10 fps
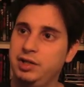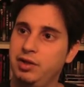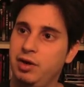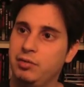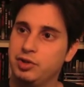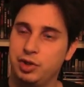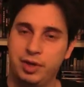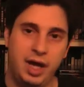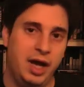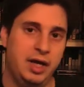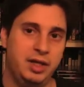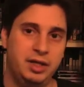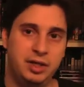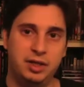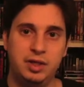thought it was okay
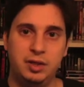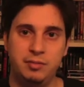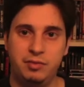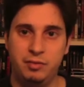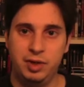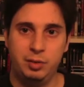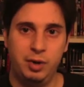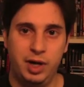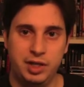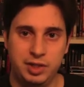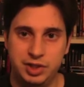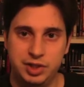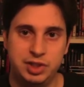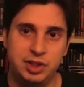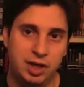for what it
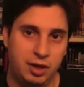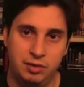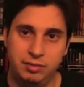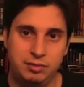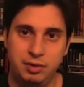was. You know,